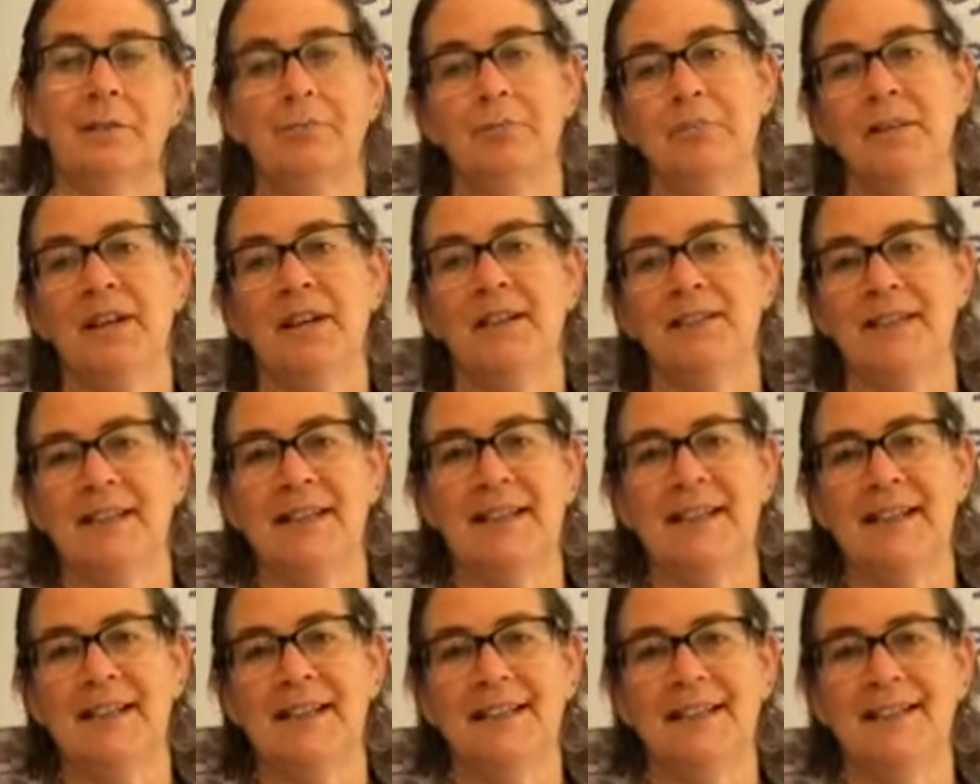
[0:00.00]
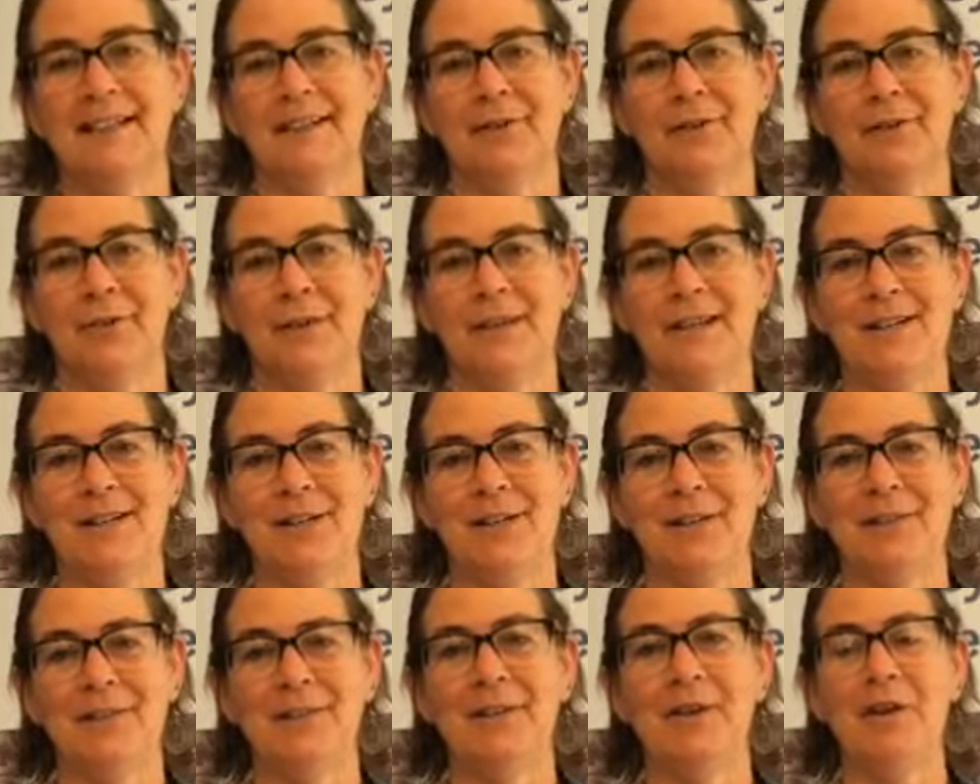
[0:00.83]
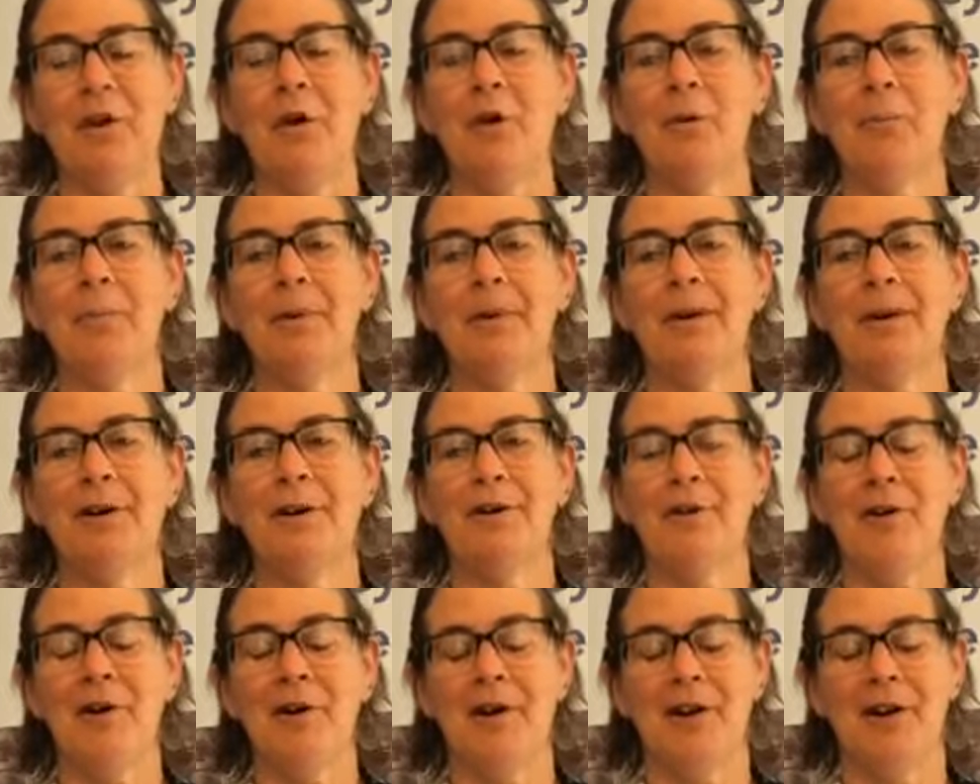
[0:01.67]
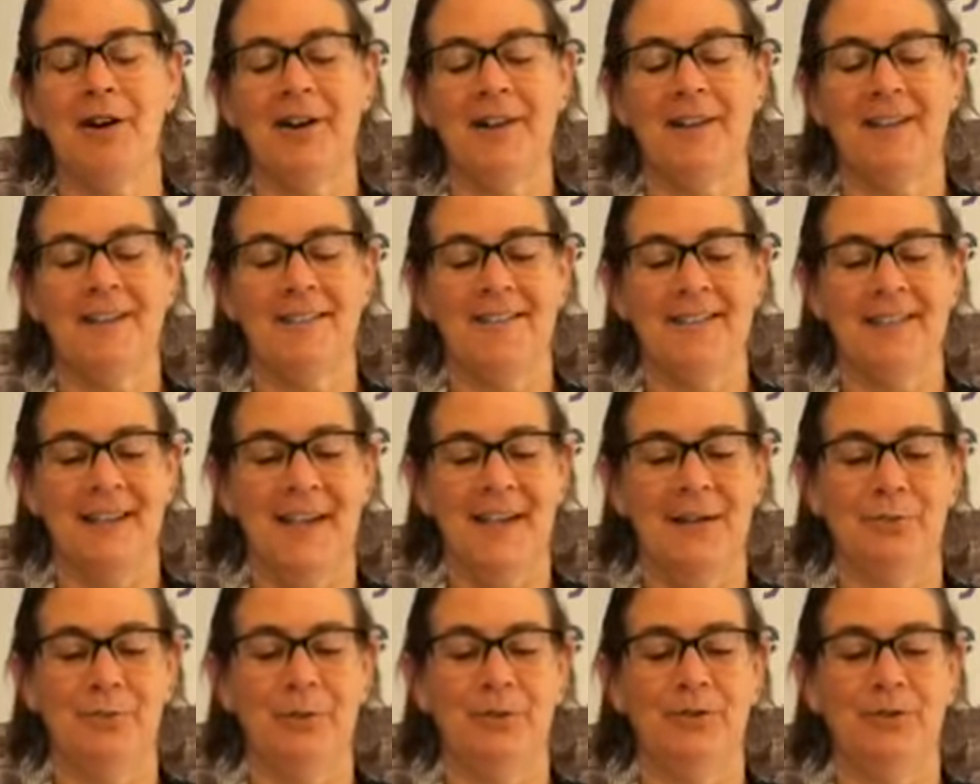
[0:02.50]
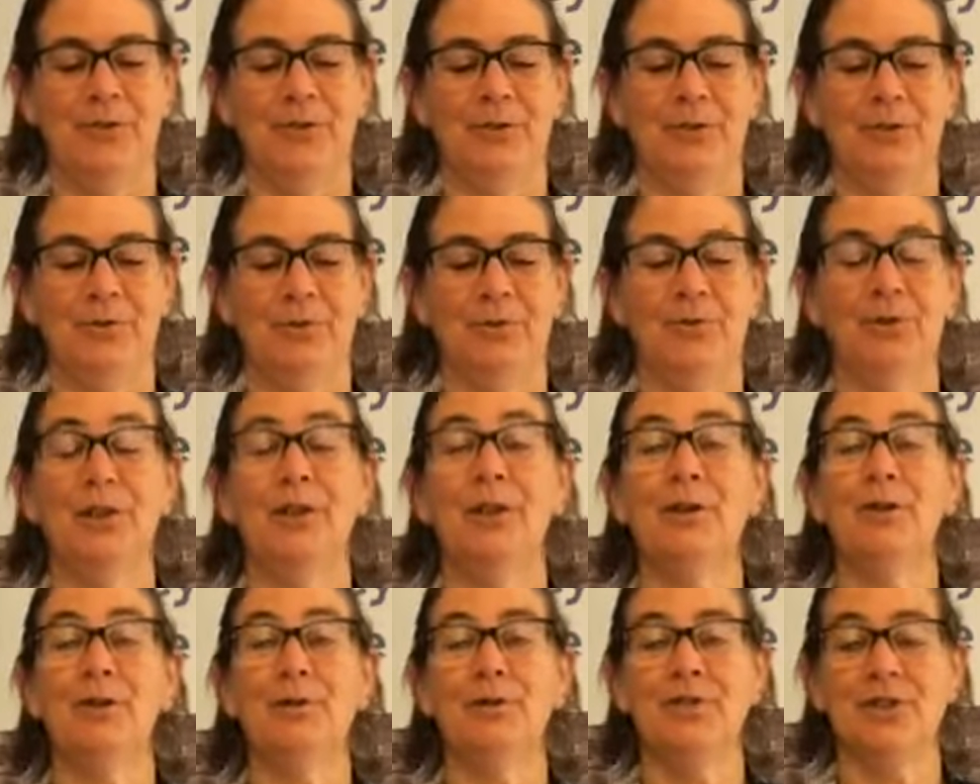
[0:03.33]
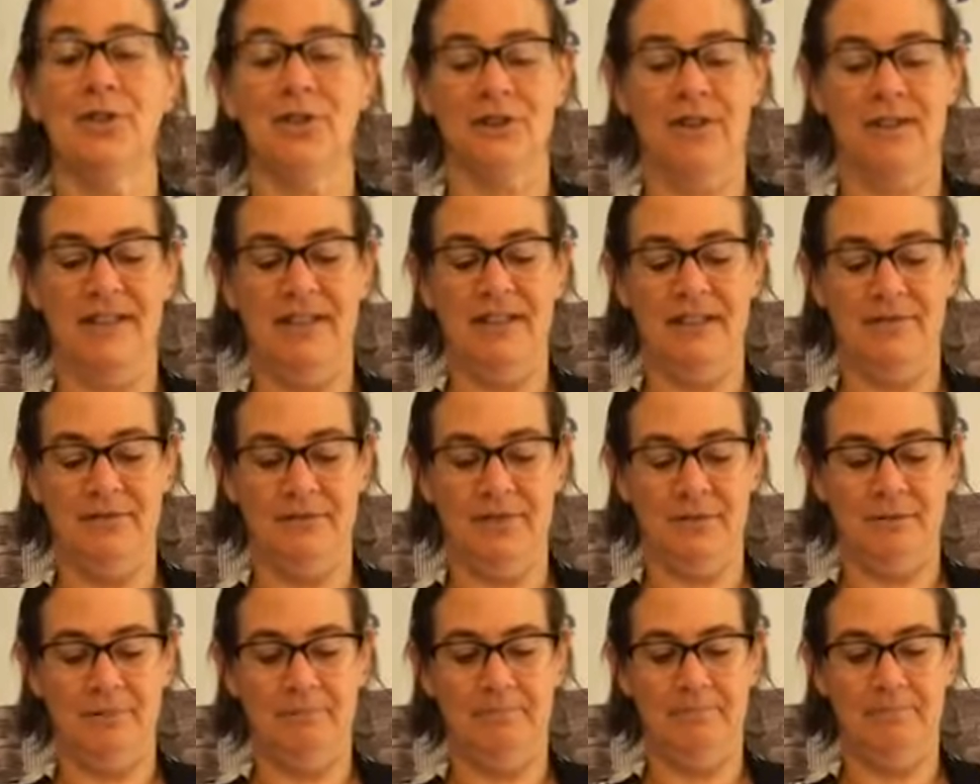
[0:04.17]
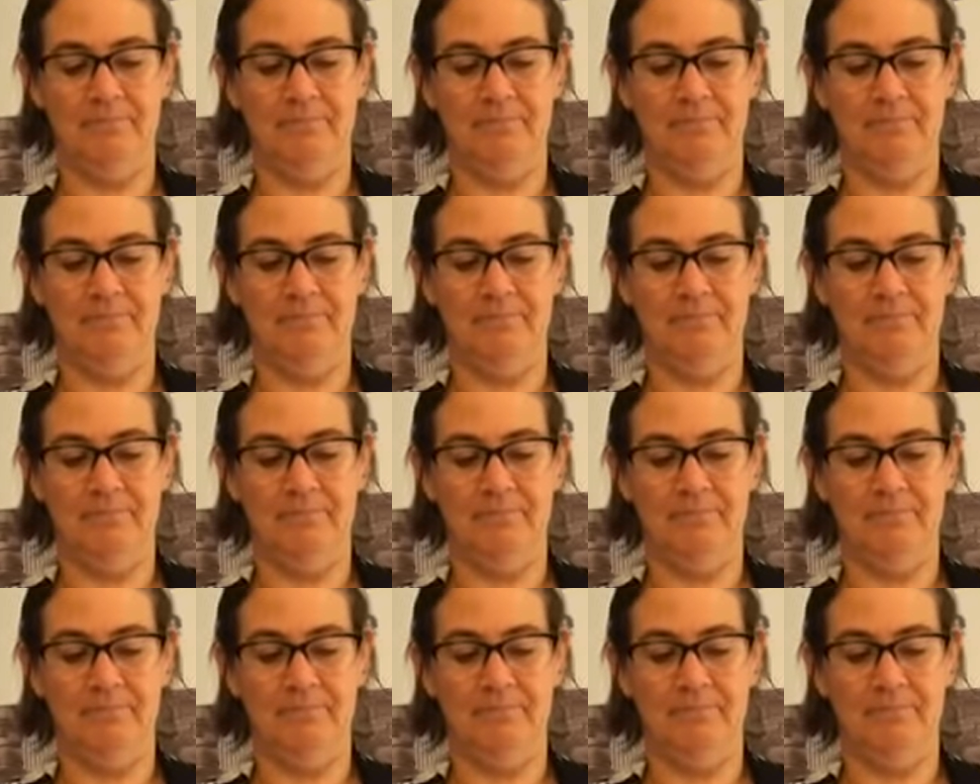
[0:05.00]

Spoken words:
because I like the alliteration. Open on odd, and we'll do closed on even.